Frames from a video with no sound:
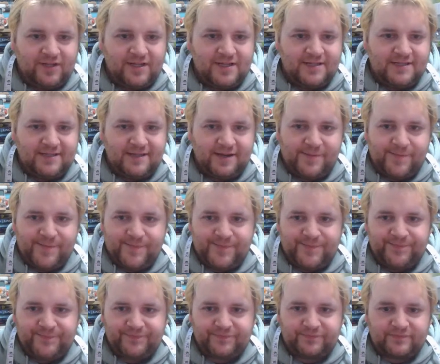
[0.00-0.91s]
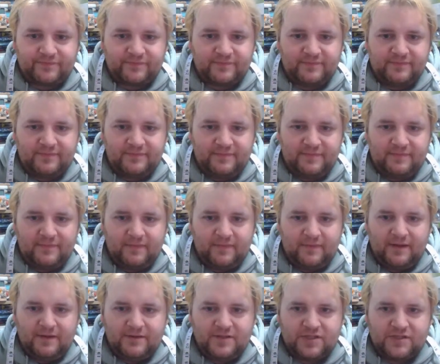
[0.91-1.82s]
listing.
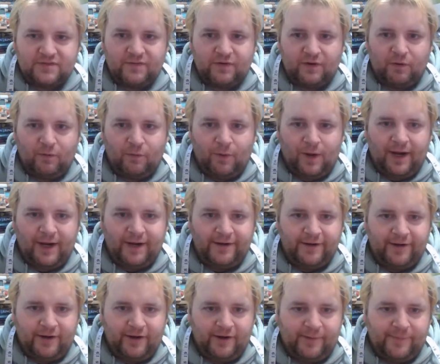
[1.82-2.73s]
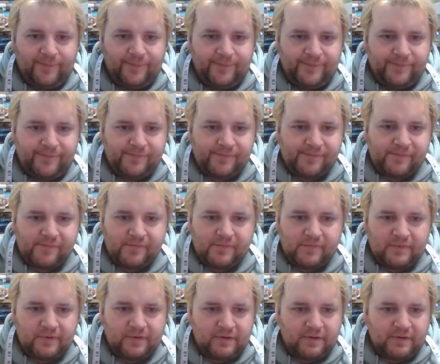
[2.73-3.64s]
I just thought, why not?
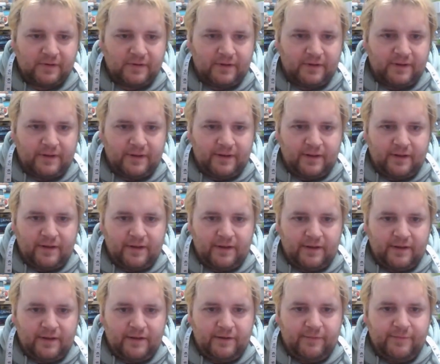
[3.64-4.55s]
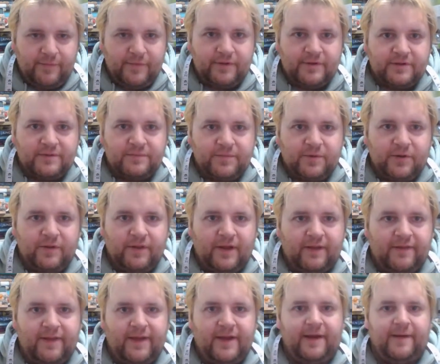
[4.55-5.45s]
Let's put
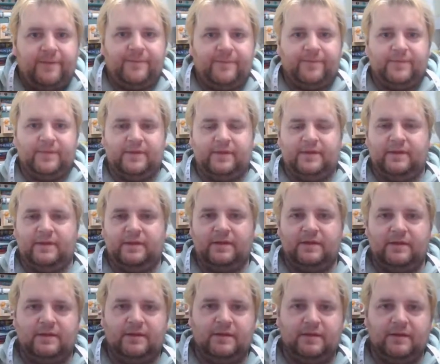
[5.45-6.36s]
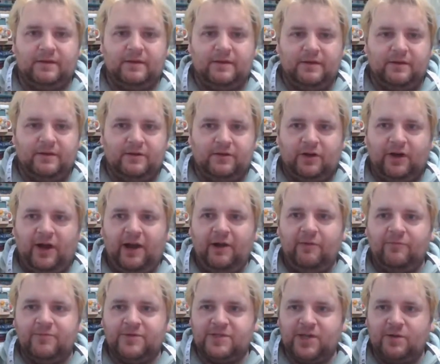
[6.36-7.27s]
that there. God, I
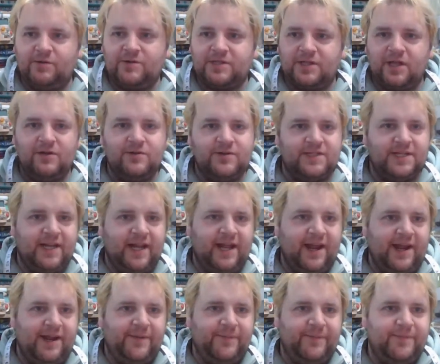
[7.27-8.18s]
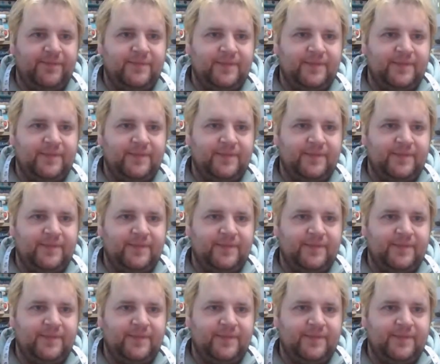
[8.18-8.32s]
am so slow today.